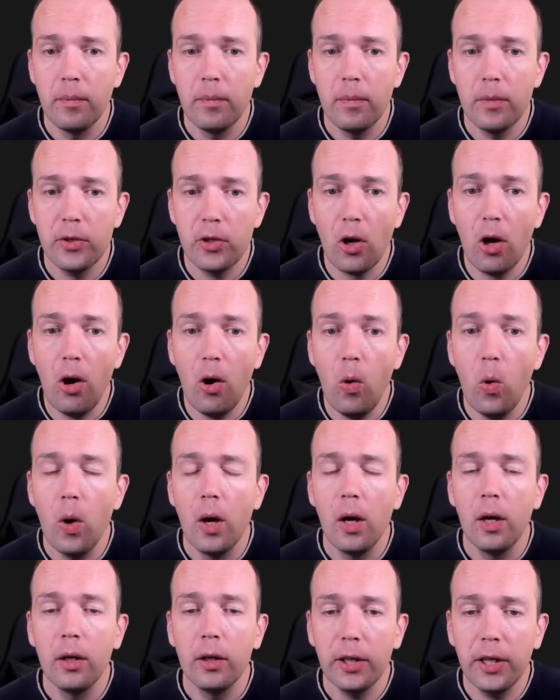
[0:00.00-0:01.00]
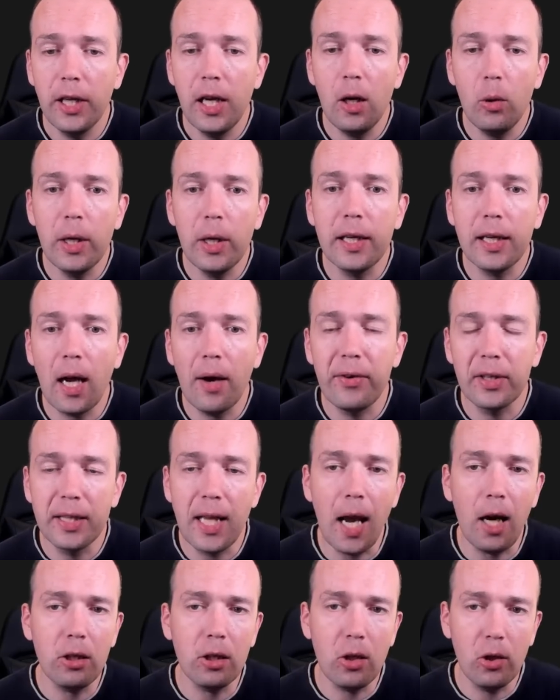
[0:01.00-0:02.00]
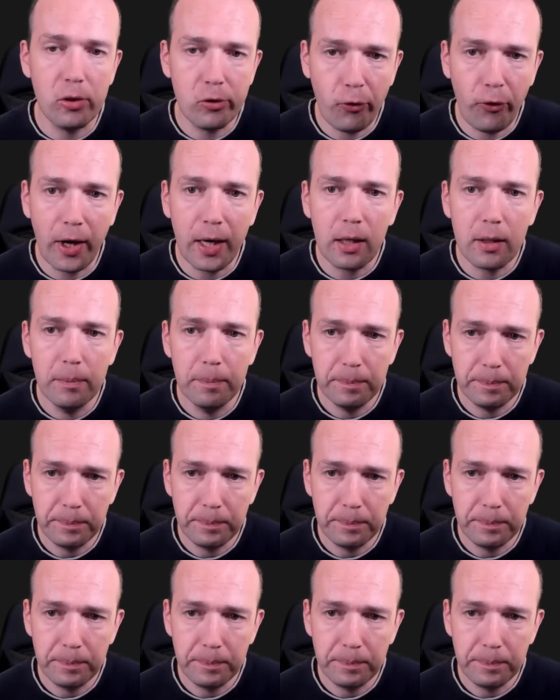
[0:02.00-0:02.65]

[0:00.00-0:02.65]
So here we have a tactical trick.